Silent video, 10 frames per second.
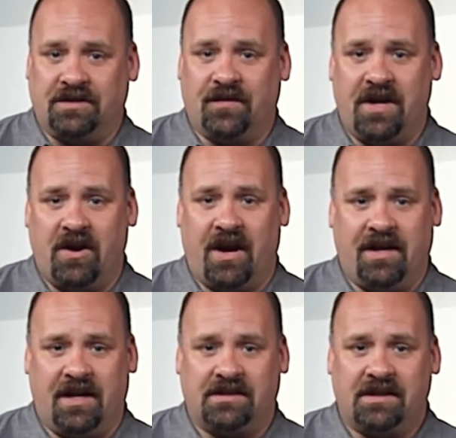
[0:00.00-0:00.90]
for their
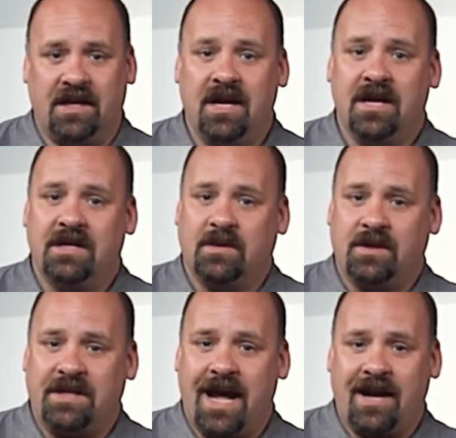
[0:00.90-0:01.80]
IDs, so an
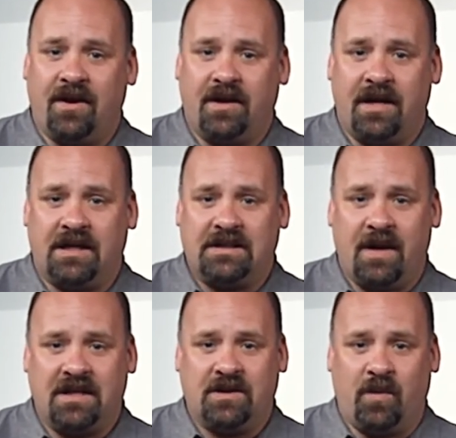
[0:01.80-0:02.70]
attacker can
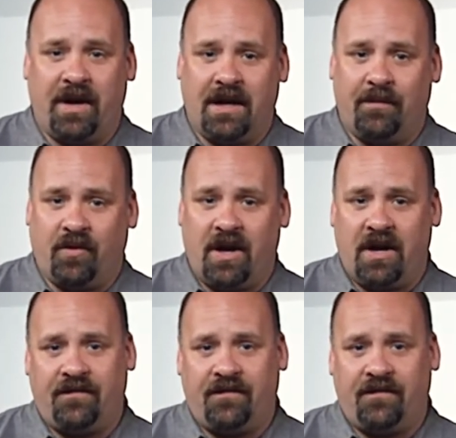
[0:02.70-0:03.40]
expect to wait a brief